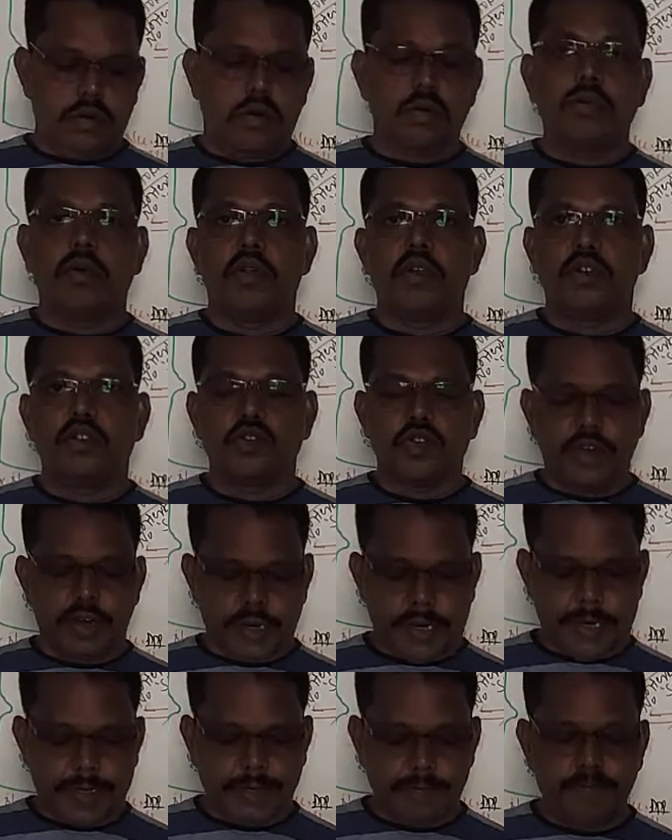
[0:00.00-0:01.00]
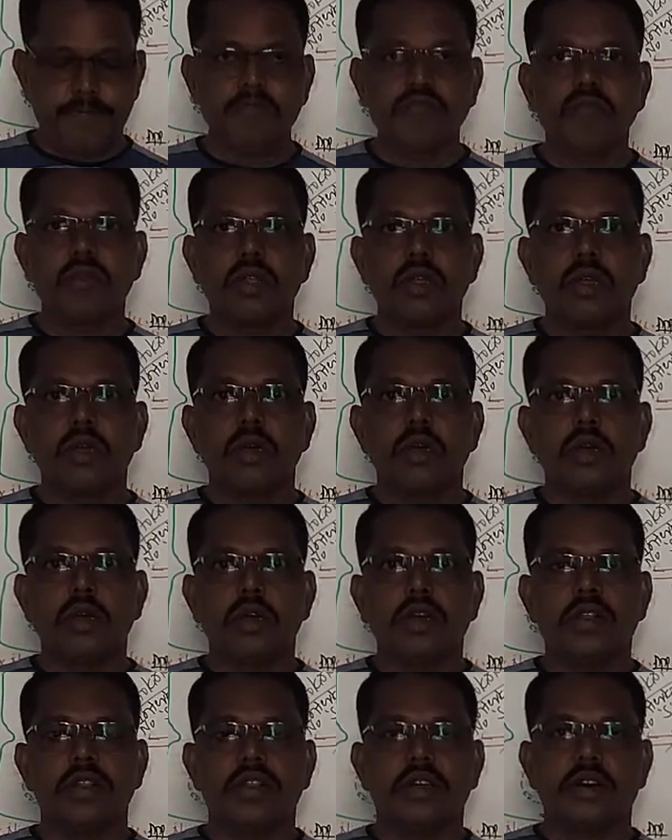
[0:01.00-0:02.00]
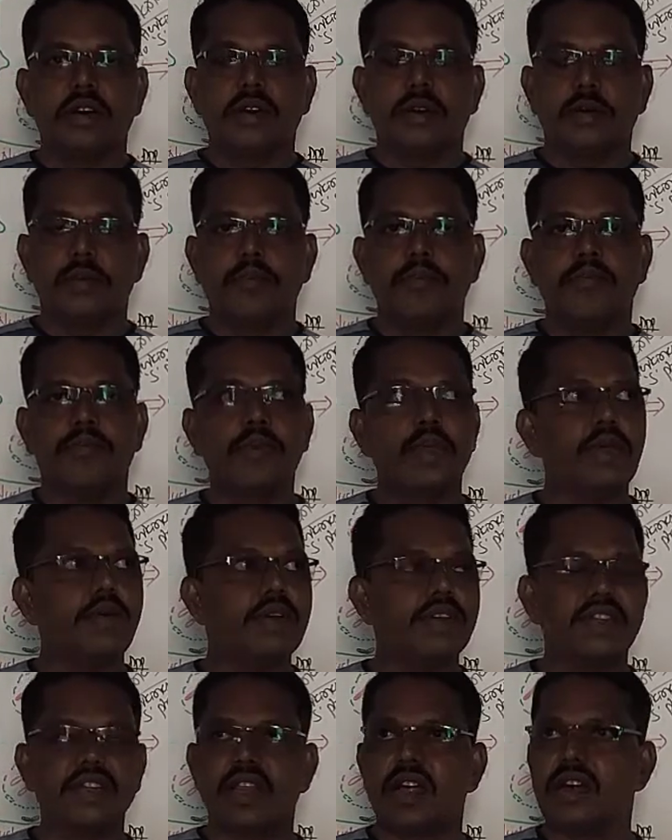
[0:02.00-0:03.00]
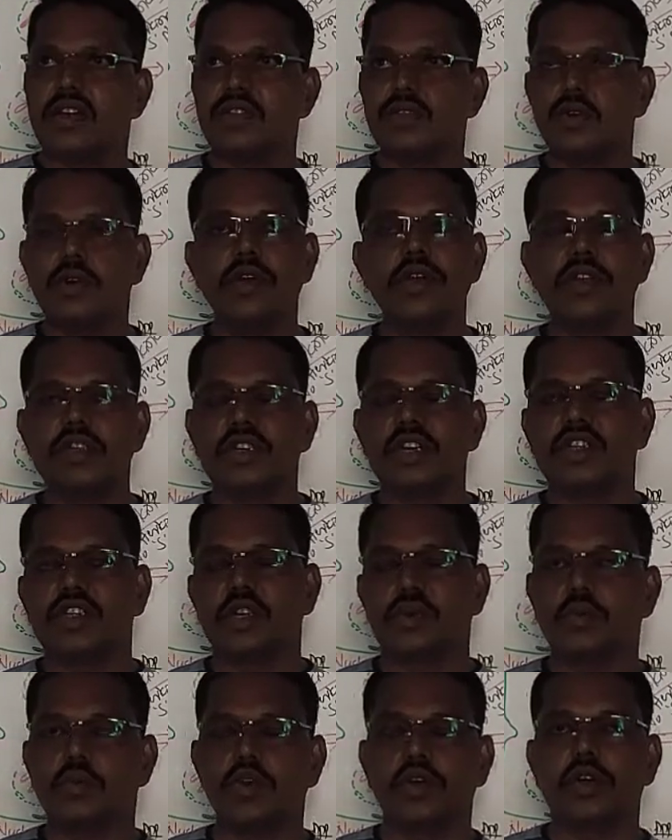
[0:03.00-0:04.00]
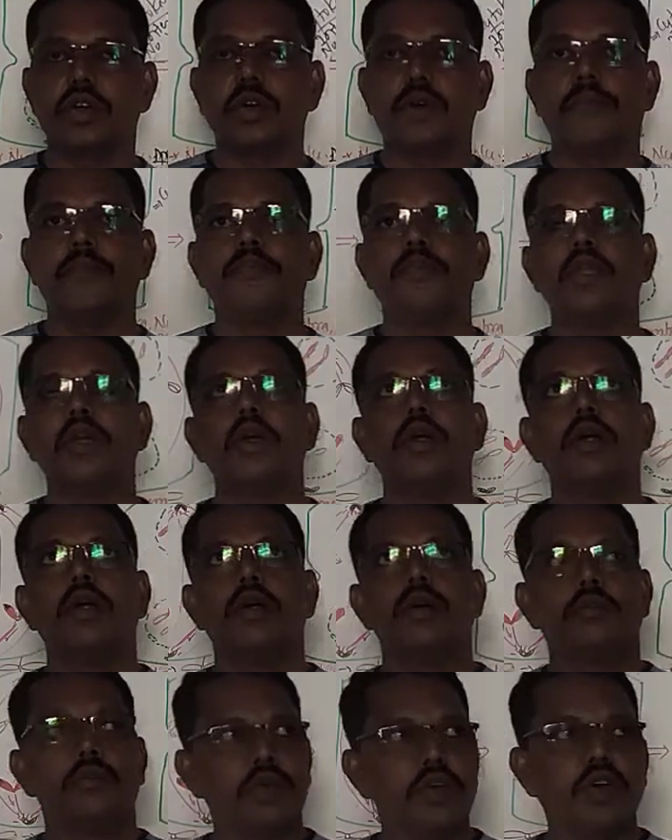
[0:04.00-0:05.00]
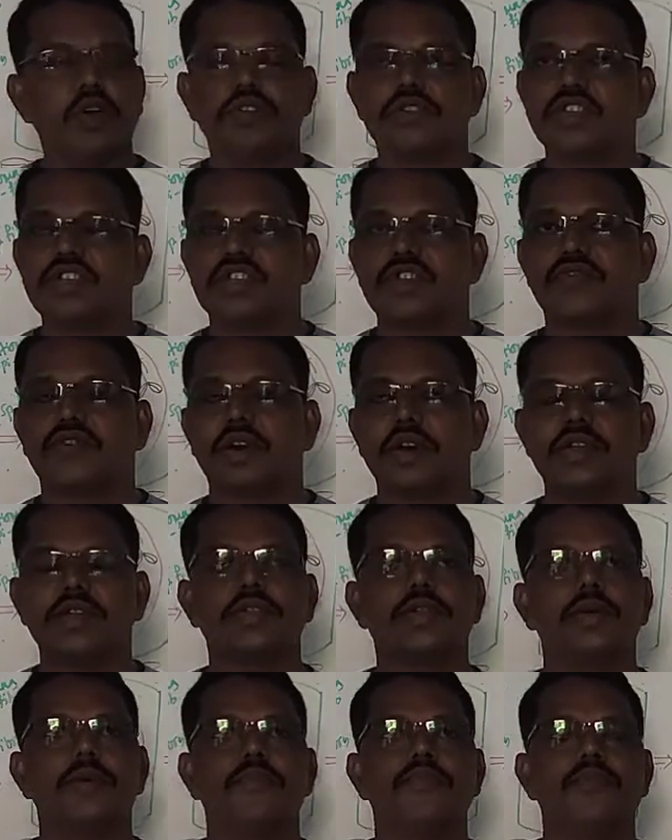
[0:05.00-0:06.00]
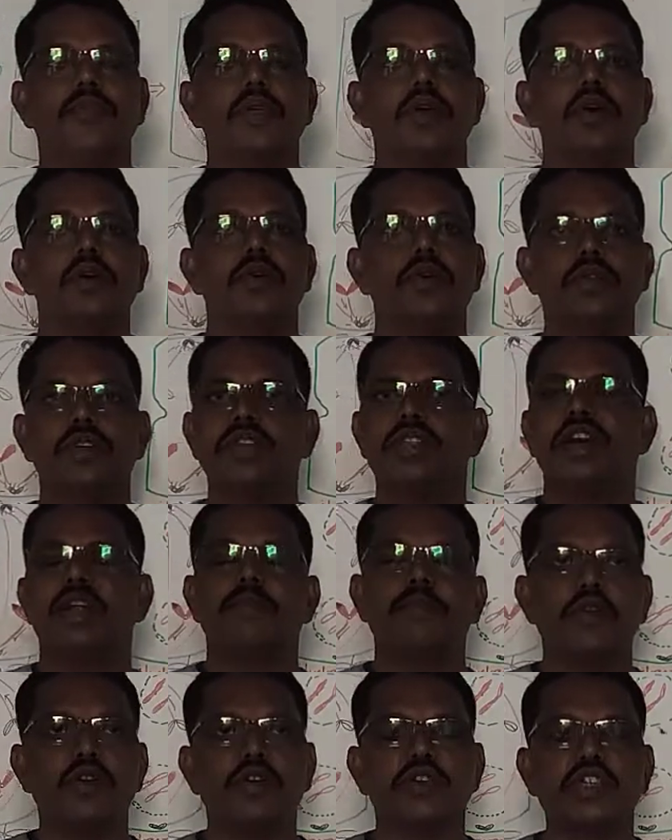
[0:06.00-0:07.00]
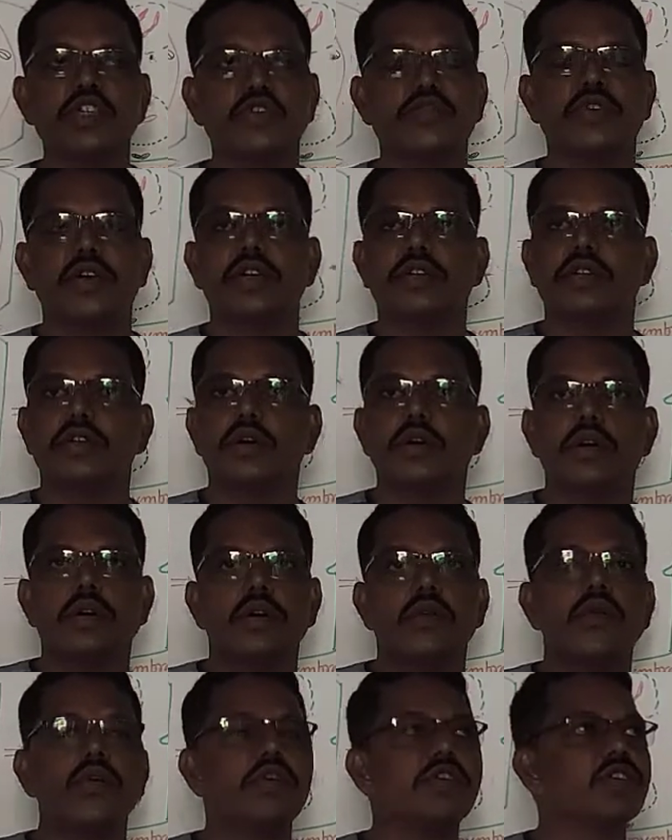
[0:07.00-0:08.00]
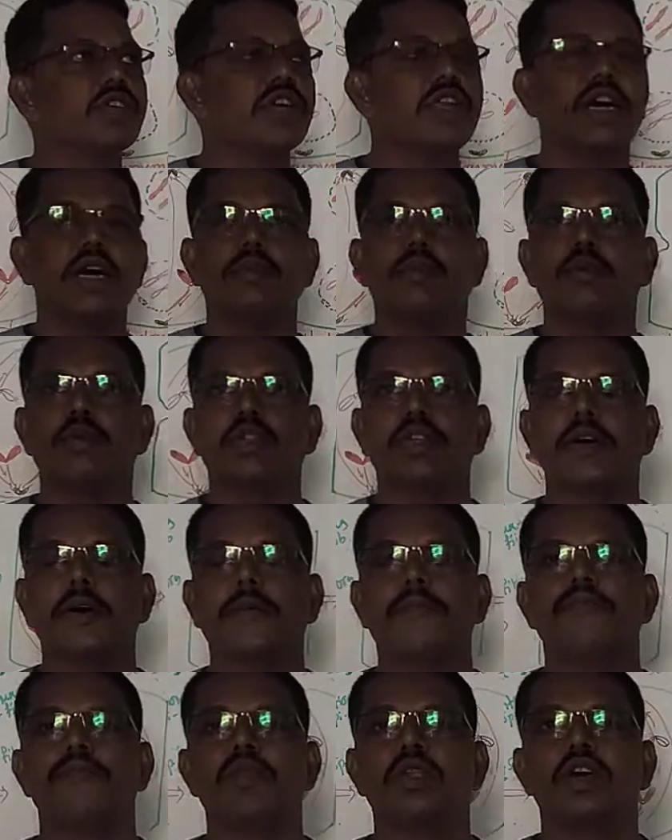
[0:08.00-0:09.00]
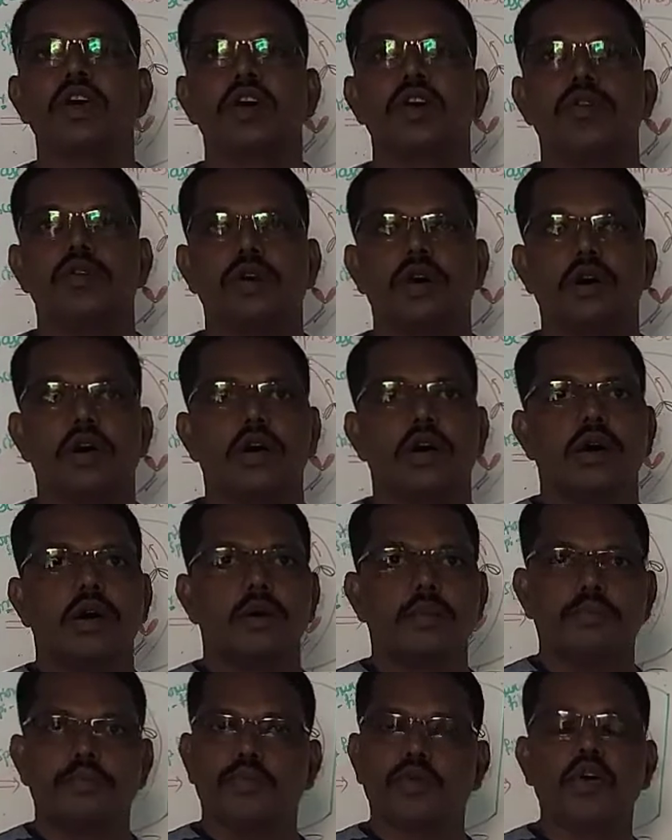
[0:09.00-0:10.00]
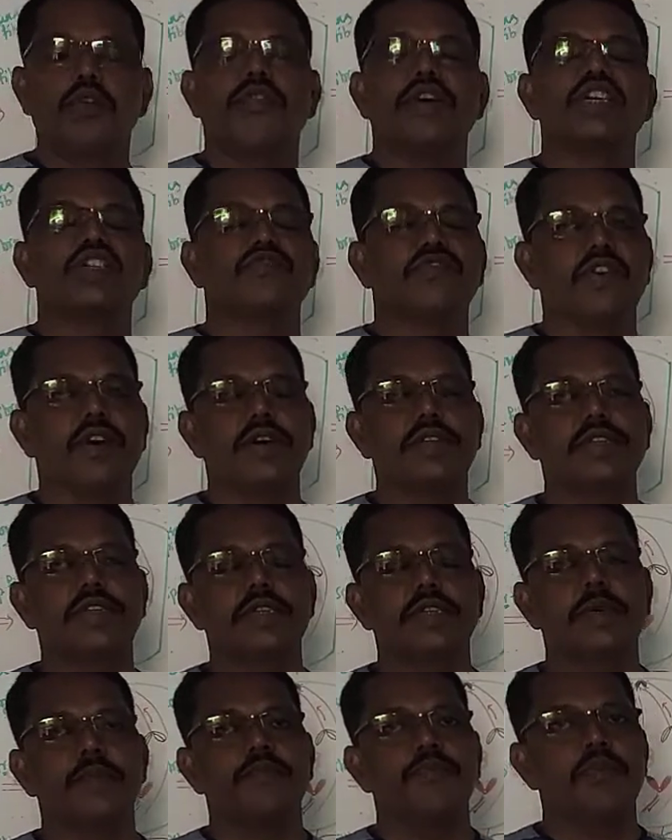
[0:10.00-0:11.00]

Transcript: Good morning, student. In the previous class, we will discuss about meiosis first. Within that meiosis first, we will study about the prophase first.